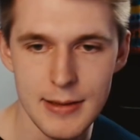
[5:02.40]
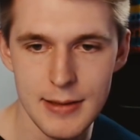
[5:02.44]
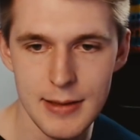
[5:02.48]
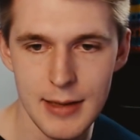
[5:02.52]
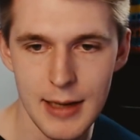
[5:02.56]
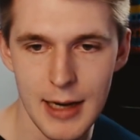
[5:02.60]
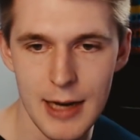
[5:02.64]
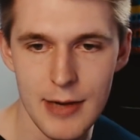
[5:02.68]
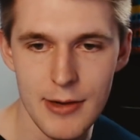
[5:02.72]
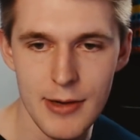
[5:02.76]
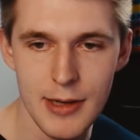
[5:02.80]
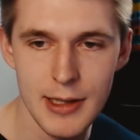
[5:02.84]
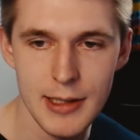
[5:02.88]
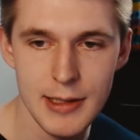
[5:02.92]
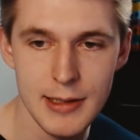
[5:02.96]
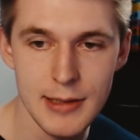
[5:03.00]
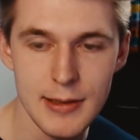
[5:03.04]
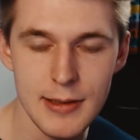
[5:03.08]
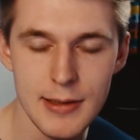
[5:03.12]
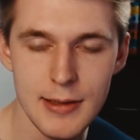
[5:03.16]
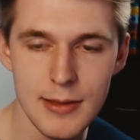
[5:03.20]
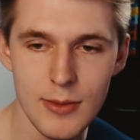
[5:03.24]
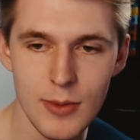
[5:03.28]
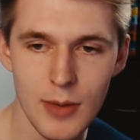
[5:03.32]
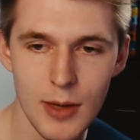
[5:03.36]
Array,
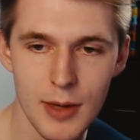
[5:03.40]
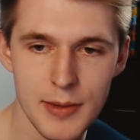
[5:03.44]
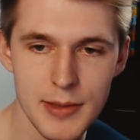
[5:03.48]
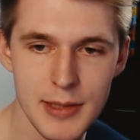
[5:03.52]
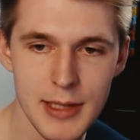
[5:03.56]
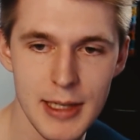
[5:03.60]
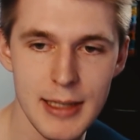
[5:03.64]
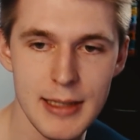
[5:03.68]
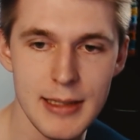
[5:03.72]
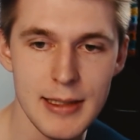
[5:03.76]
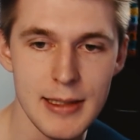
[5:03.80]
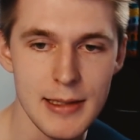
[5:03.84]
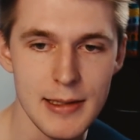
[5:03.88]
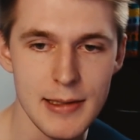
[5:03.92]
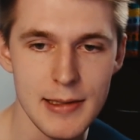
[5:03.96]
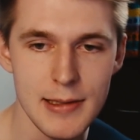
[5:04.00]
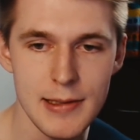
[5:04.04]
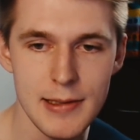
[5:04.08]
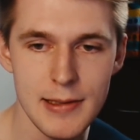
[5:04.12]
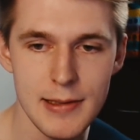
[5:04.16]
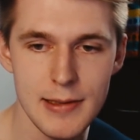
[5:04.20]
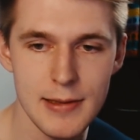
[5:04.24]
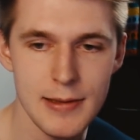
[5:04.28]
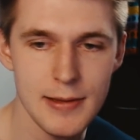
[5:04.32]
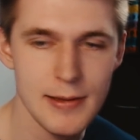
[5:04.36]
what I'm saying
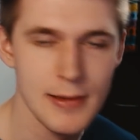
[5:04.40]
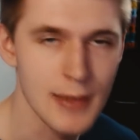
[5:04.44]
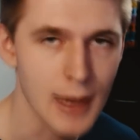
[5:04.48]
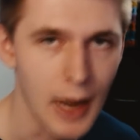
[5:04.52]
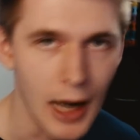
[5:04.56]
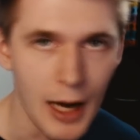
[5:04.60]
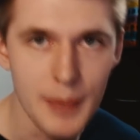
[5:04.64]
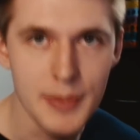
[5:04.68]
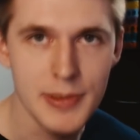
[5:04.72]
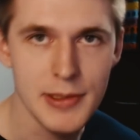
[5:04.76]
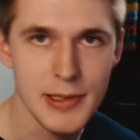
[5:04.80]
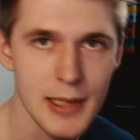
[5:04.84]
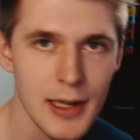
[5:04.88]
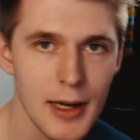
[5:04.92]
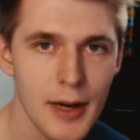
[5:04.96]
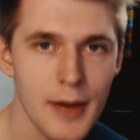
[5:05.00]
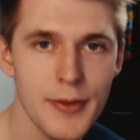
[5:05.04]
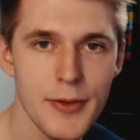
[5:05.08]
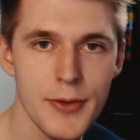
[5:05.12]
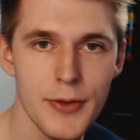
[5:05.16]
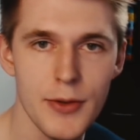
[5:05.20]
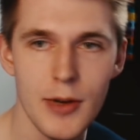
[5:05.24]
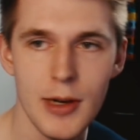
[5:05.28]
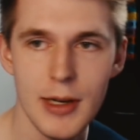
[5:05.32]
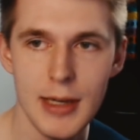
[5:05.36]
is, I'm starved
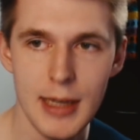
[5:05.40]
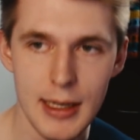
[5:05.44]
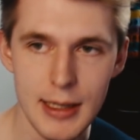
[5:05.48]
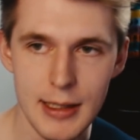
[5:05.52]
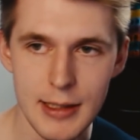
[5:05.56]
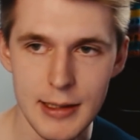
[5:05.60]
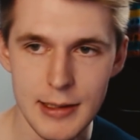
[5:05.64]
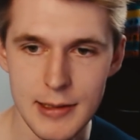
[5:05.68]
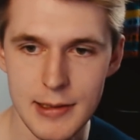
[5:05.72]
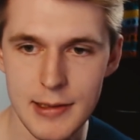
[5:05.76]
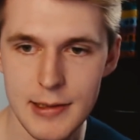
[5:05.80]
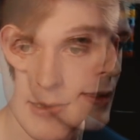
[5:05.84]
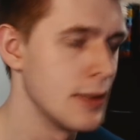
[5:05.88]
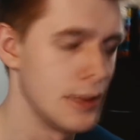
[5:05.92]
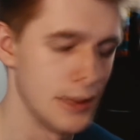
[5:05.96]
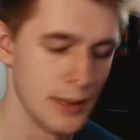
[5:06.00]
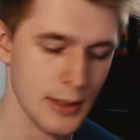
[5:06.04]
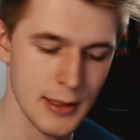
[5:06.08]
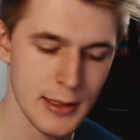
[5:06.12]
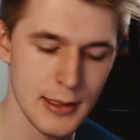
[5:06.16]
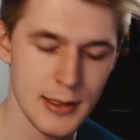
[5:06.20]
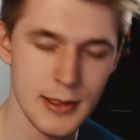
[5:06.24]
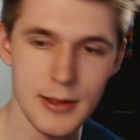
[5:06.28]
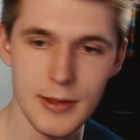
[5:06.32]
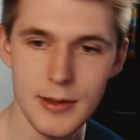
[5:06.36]
for ideas. You don't
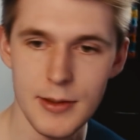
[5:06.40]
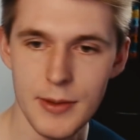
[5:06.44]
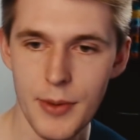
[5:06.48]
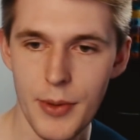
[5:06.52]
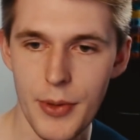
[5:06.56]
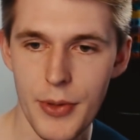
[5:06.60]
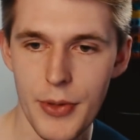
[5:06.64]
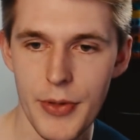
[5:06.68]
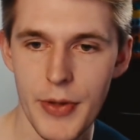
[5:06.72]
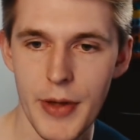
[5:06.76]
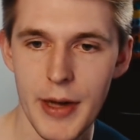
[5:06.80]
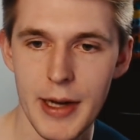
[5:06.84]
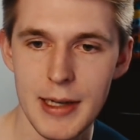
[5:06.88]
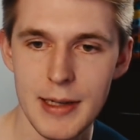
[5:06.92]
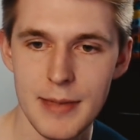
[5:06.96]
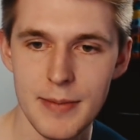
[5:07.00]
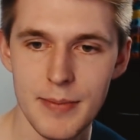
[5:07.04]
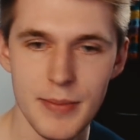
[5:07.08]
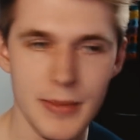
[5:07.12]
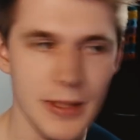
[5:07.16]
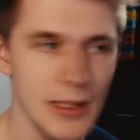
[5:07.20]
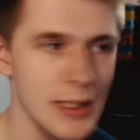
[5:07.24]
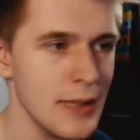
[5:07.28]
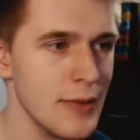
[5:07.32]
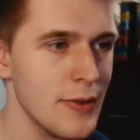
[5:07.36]
need to thank
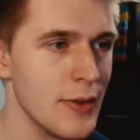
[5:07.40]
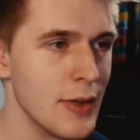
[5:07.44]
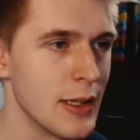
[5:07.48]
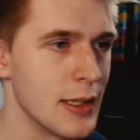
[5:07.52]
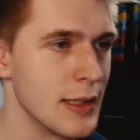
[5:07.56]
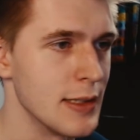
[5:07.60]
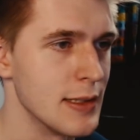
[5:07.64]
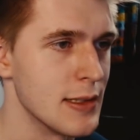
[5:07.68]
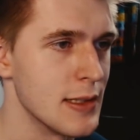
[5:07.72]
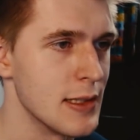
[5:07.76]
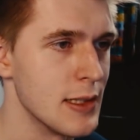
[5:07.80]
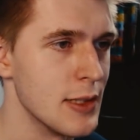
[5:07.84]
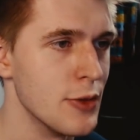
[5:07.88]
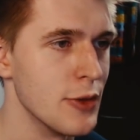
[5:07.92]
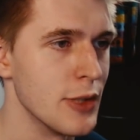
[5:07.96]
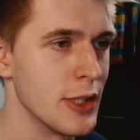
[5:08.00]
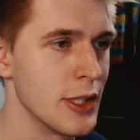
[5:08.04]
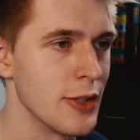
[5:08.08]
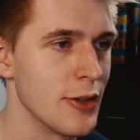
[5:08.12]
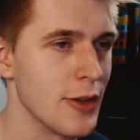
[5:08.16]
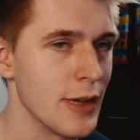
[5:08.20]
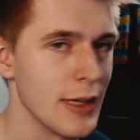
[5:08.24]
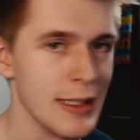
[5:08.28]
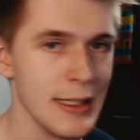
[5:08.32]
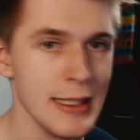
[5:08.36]
me for considering
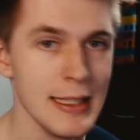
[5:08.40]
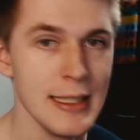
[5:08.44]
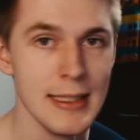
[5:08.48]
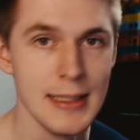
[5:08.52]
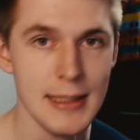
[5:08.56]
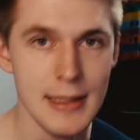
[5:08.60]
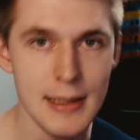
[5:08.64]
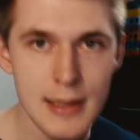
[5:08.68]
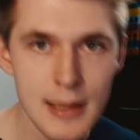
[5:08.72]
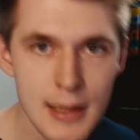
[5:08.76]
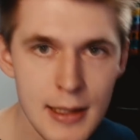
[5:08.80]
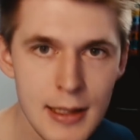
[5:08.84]
your idea.